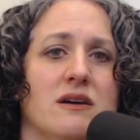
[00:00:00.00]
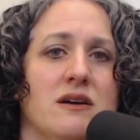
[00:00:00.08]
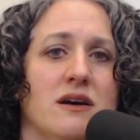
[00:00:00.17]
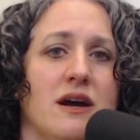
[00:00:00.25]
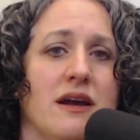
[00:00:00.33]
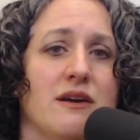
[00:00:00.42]

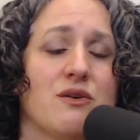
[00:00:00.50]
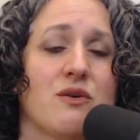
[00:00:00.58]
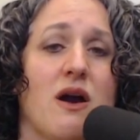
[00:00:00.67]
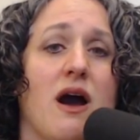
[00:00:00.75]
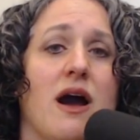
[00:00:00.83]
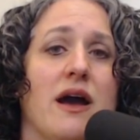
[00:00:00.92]
I
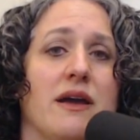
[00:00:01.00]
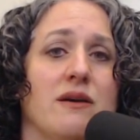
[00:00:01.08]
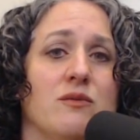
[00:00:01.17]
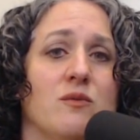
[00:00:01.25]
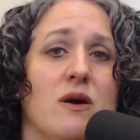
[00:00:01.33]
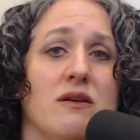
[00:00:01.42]
cry
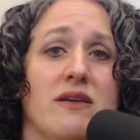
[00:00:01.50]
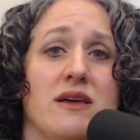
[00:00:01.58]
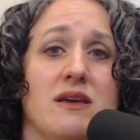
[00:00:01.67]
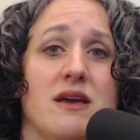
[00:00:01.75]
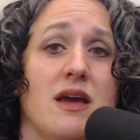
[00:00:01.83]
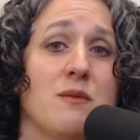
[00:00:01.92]
while,
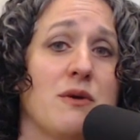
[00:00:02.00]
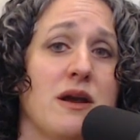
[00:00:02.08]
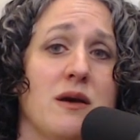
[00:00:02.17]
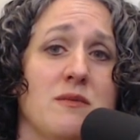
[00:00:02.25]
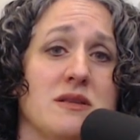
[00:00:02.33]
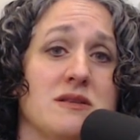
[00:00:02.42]
like
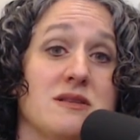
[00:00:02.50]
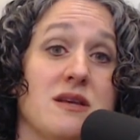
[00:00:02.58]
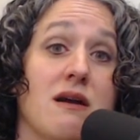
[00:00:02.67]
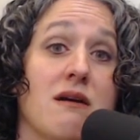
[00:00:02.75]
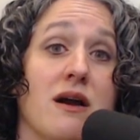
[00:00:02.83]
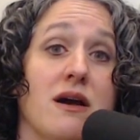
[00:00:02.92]
Abraham and
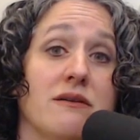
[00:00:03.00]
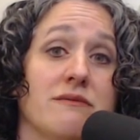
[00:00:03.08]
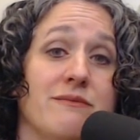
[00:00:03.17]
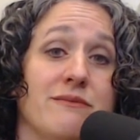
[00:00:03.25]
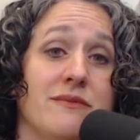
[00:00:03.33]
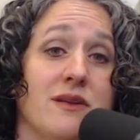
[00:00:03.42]
Sarah,
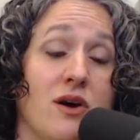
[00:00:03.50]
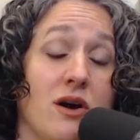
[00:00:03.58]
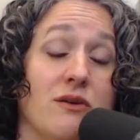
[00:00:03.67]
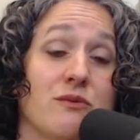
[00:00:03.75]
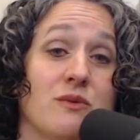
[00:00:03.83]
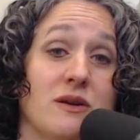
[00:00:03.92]

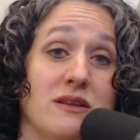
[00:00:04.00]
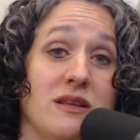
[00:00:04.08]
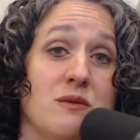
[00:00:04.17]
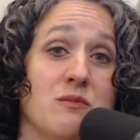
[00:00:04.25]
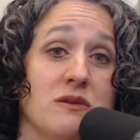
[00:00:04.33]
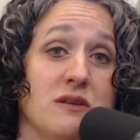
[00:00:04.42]
not
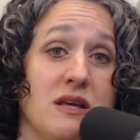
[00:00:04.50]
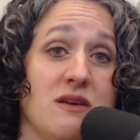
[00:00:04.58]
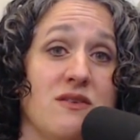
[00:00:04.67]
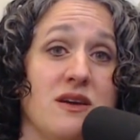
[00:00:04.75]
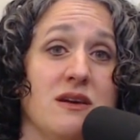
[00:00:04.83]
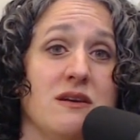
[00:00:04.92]
really
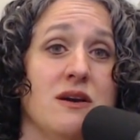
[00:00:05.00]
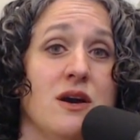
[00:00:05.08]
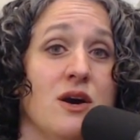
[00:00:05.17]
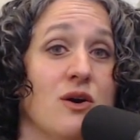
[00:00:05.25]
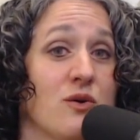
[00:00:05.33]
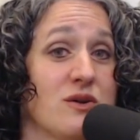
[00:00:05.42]
believing
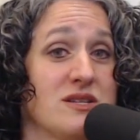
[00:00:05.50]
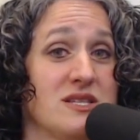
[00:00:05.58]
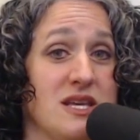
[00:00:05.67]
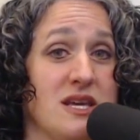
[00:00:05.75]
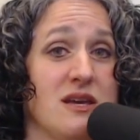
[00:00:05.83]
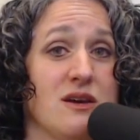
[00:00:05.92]
or
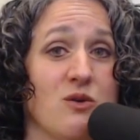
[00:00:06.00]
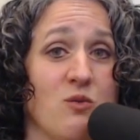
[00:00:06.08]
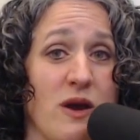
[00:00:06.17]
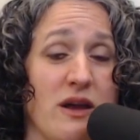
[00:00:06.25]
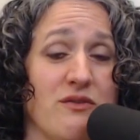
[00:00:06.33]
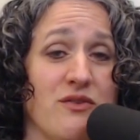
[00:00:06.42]
seeing a
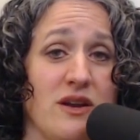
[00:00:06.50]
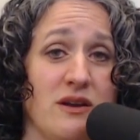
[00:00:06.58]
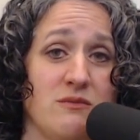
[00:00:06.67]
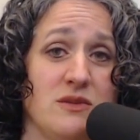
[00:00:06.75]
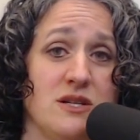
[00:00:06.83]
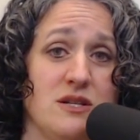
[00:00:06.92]
way for
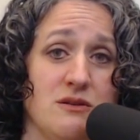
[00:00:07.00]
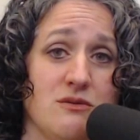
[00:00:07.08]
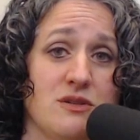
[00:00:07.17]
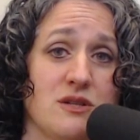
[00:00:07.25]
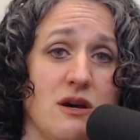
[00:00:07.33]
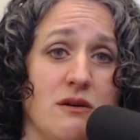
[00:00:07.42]
him to do
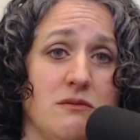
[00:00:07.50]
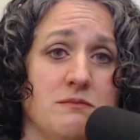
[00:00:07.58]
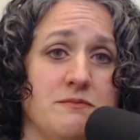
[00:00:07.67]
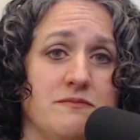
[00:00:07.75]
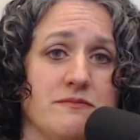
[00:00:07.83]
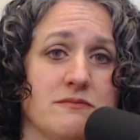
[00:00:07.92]
so.
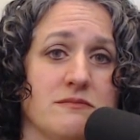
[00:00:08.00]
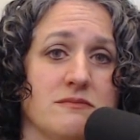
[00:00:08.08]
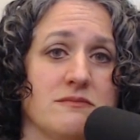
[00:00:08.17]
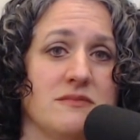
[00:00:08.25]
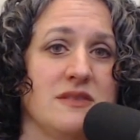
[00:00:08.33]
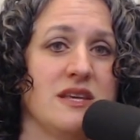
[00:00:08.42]

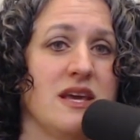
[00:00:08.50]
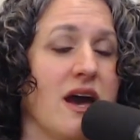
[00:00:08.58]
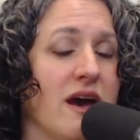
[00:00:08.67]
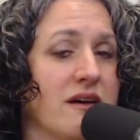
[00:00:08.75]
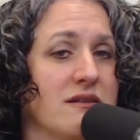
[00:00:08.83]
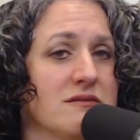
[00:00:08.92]
Yet,